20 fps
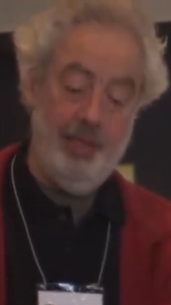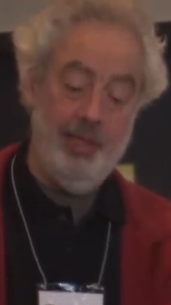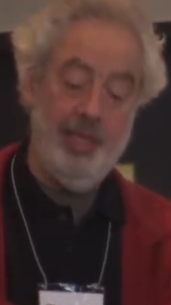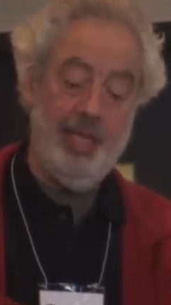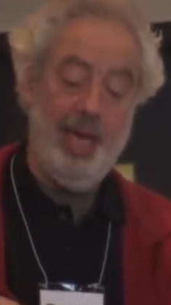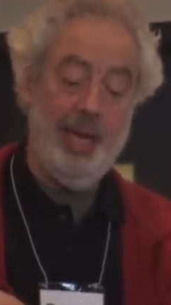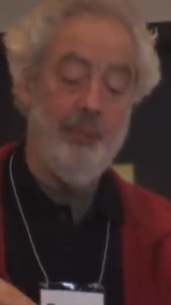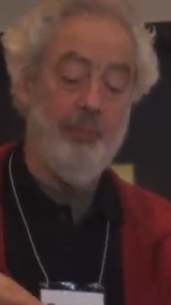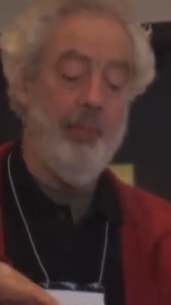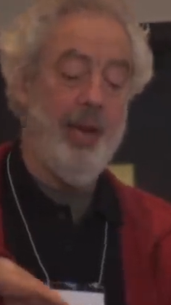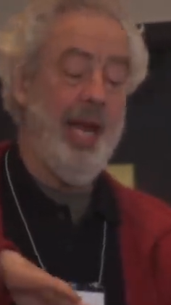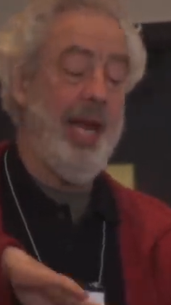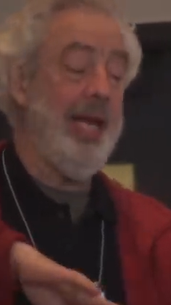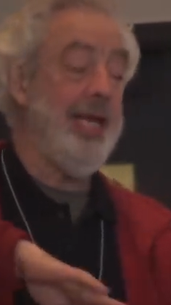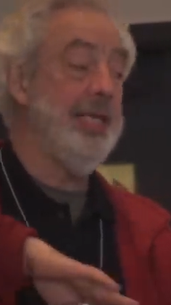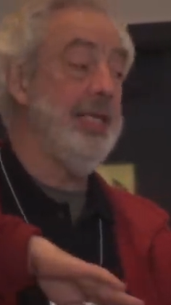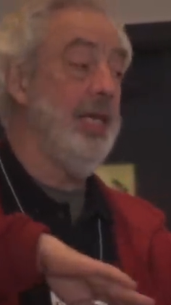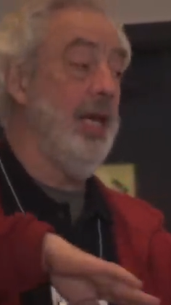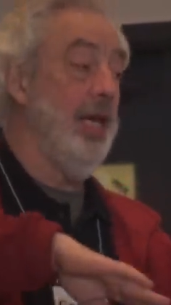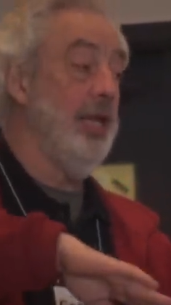They
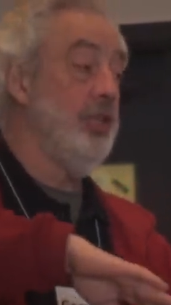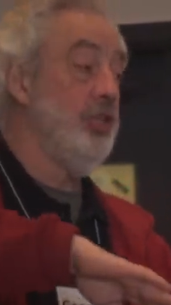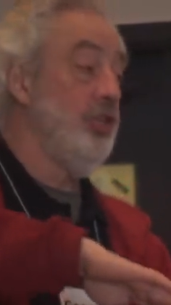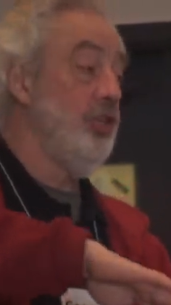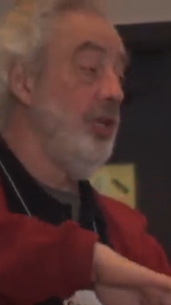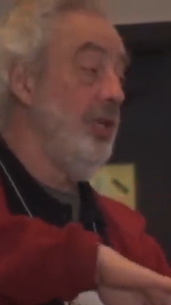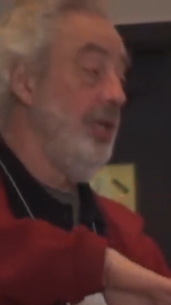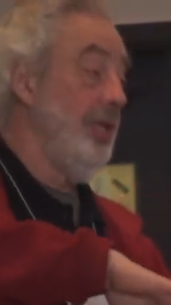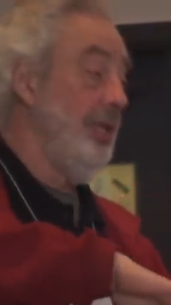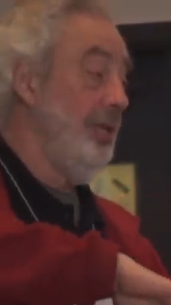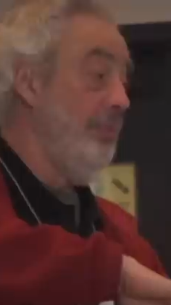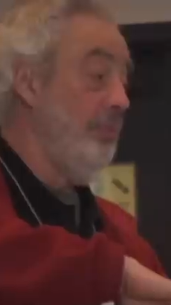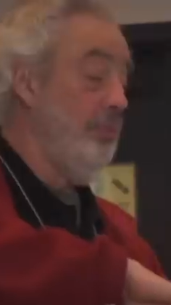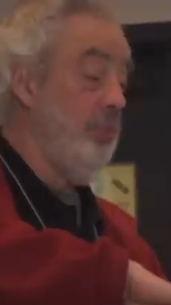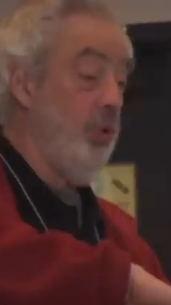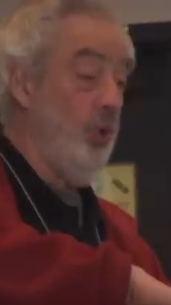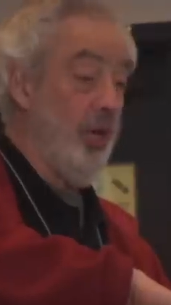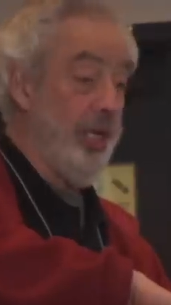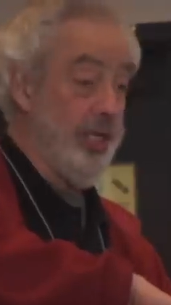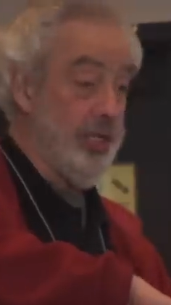may touch
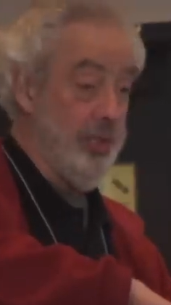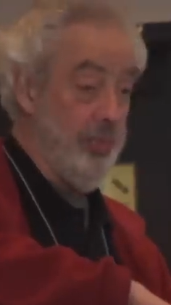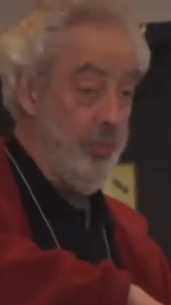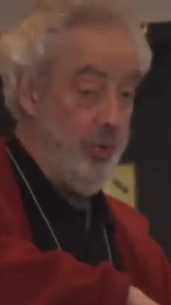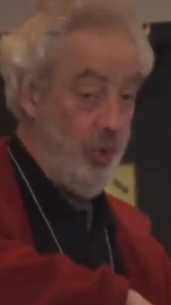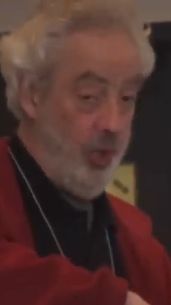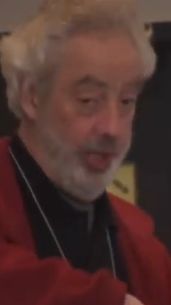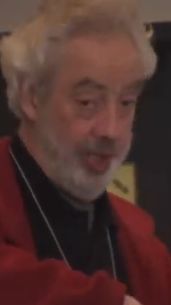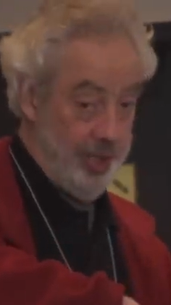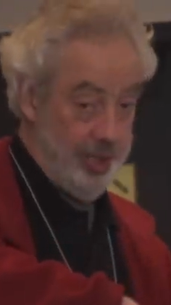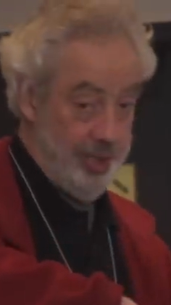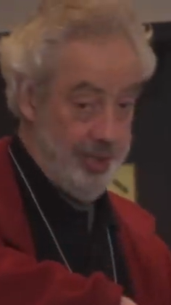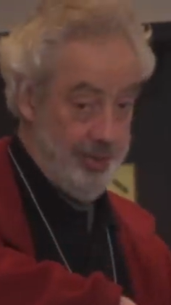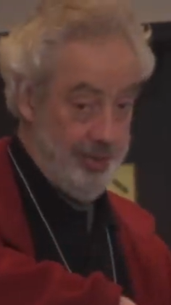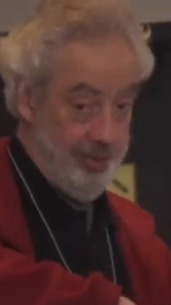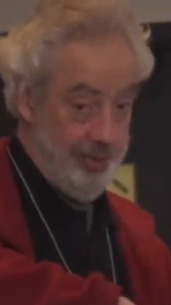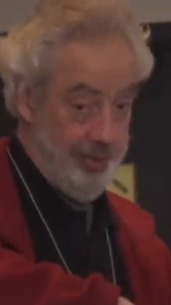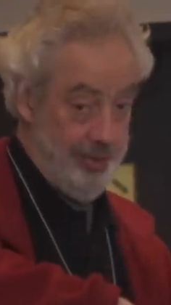point to point.